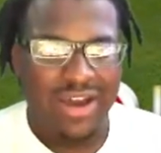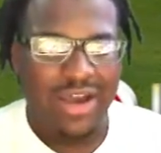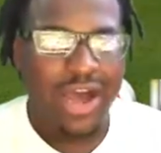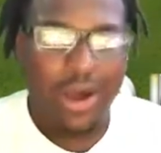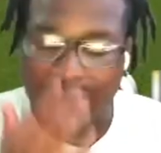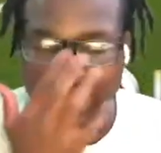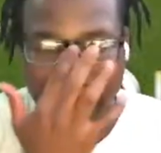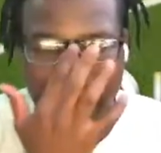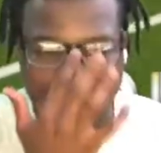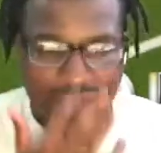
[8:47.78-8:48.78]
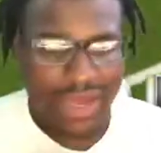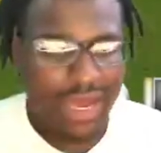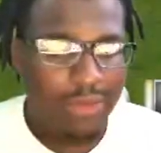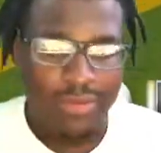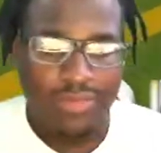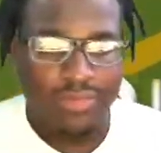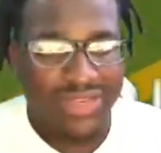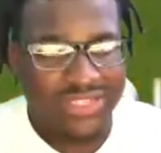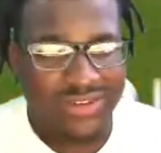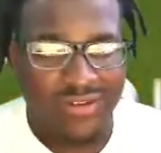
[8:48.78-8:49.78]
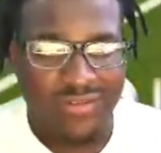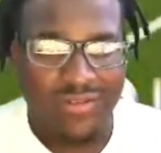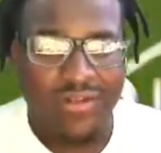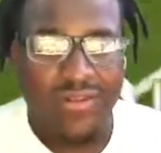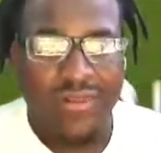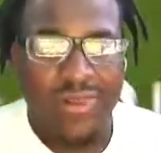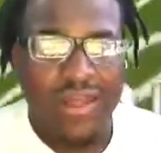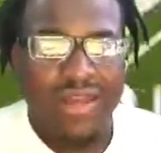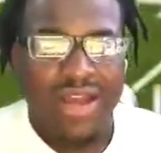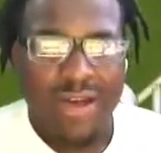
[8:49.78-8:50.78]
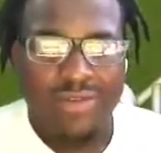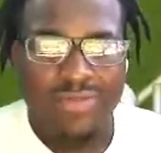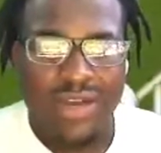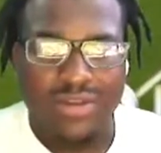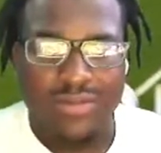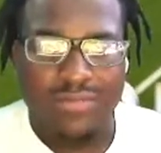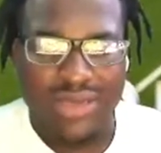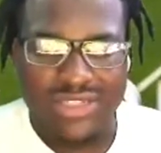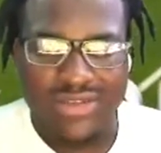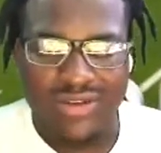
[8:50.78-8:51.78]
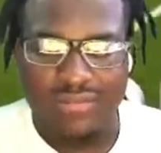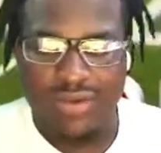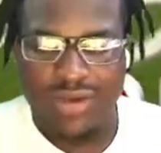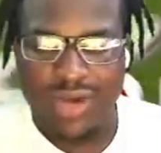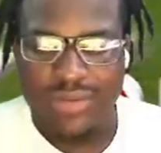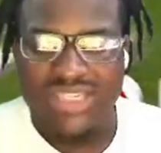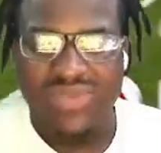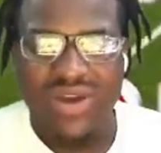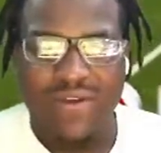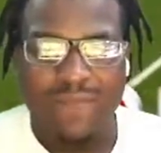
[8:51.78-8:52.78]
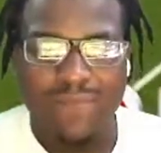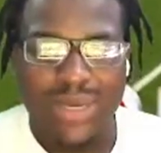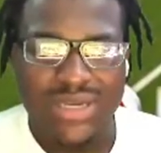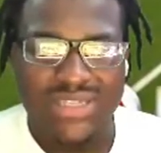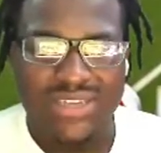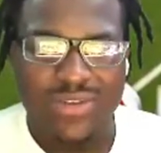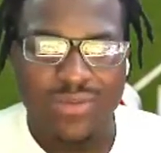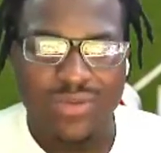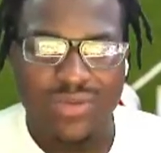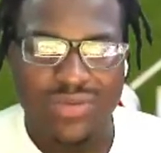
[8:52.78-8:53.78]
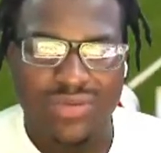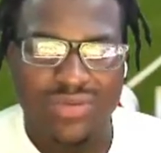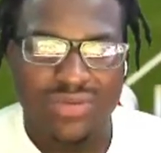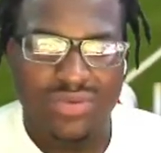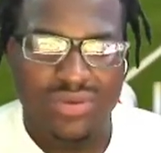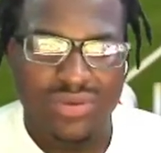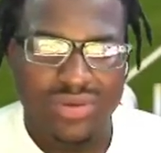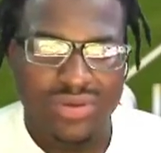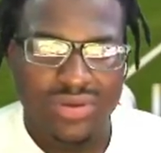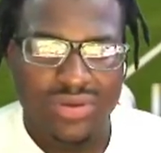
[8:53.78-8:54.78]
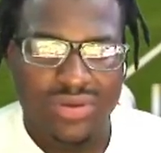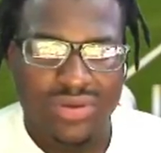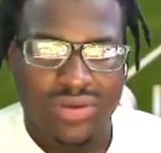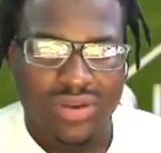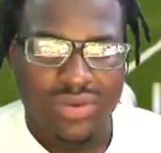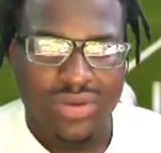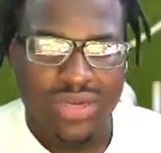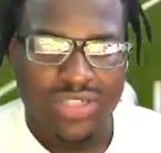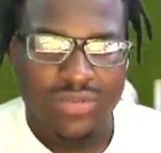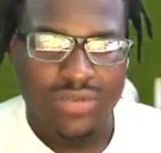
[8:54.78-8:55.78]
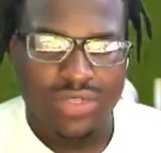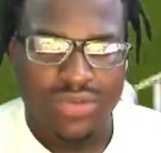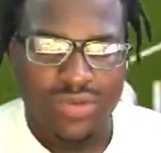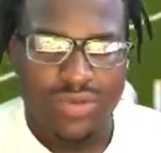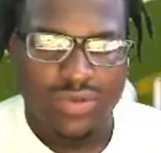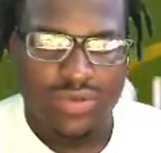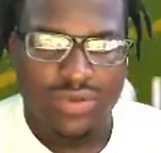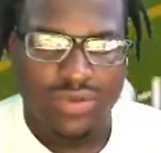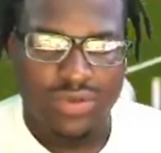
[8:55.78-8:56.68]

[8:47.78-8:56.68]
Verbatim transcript: it now. Cause I'm about to get hot. I'll be pissed off. I was about to be pissed off, bro. I about to say, why the fuck is he open? All right, we got this, y'all boys. Come on.